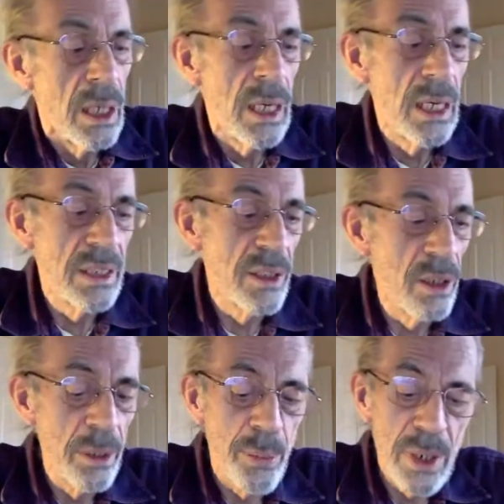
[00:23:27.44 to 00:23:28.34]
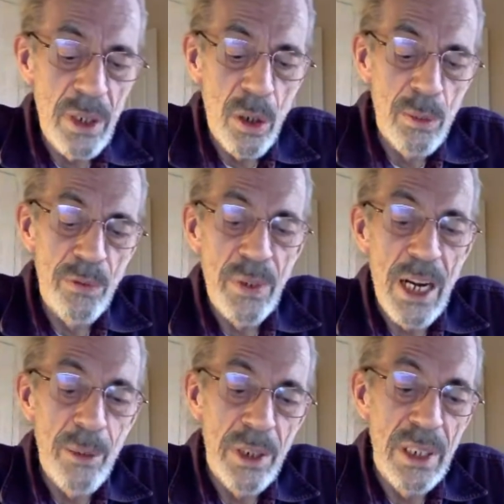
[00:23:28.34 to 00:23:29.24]
It's the only paranormal
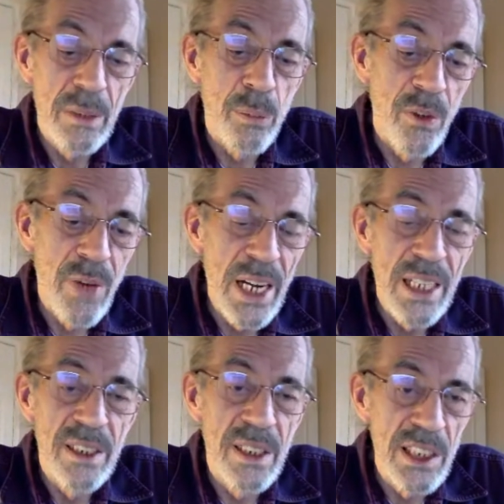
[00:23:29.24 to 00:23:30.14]
phenomenon that provides